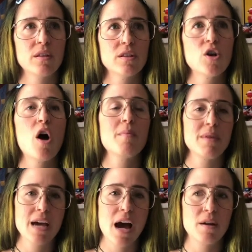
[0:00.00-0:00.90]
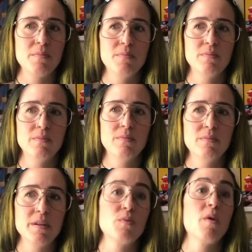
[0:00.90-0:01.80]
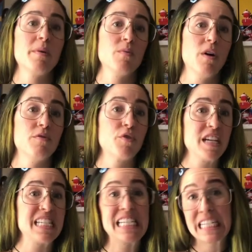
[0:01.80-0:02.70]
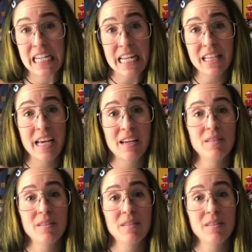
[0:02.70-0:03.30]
taught me how to be a woman of grace and dignity. Like,